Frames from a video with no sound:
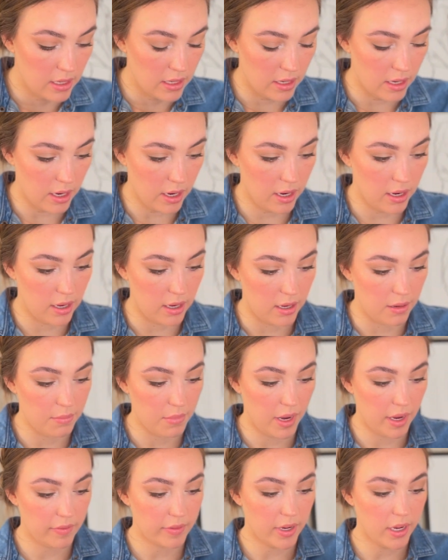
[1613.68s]

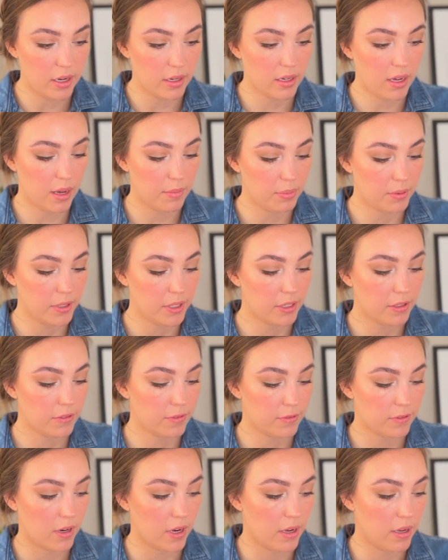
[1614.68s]
I've got a couple here
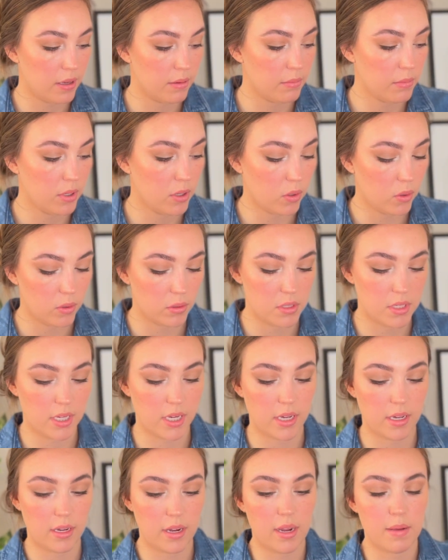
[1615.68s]
from
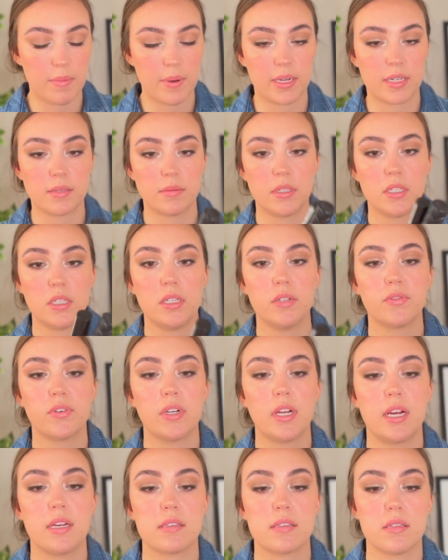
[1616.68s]
Ulta. I picked up 2 different
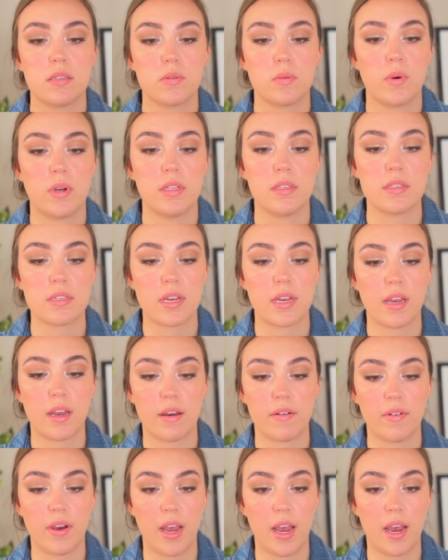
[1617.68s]
Essence ones. I
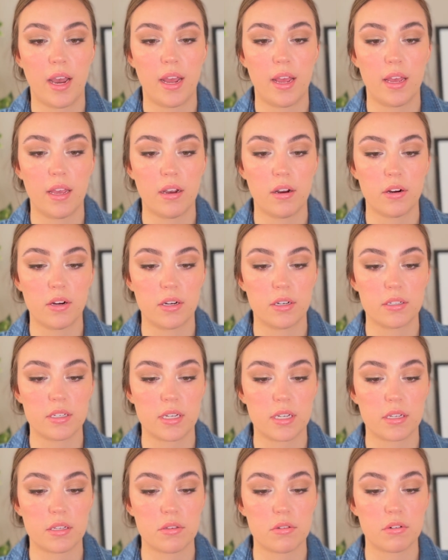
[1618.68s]
have I Heart
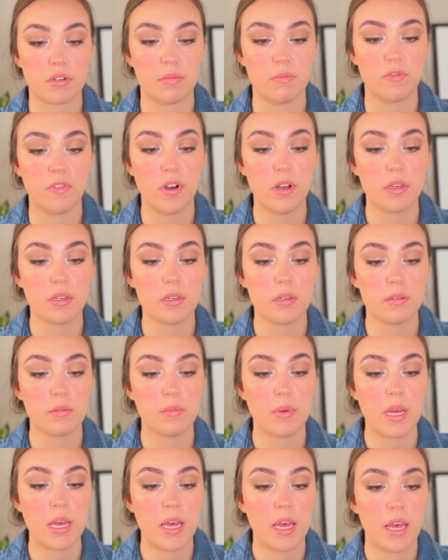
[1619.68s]
Extreme Volume
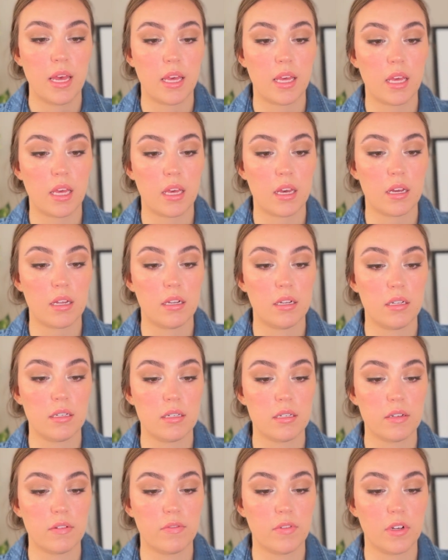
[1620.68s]

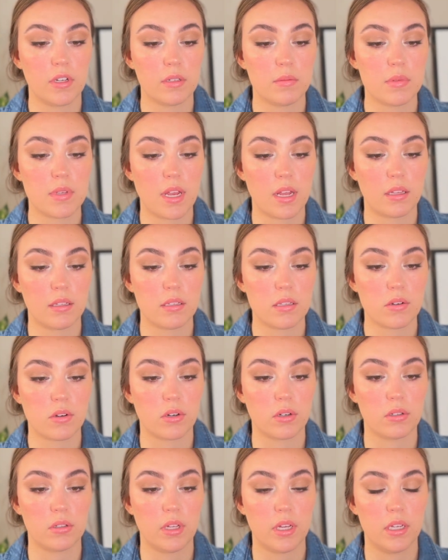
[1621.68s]
and Volume Stylist
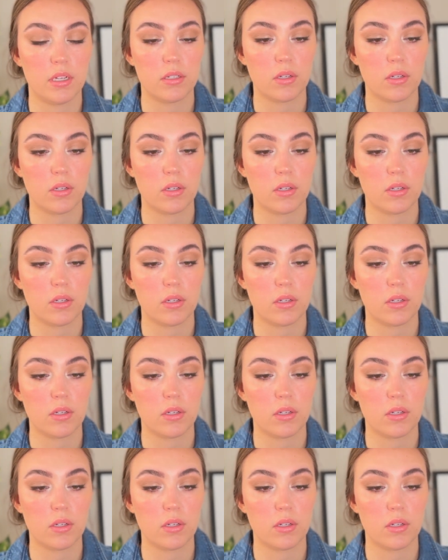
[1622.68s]
Curl and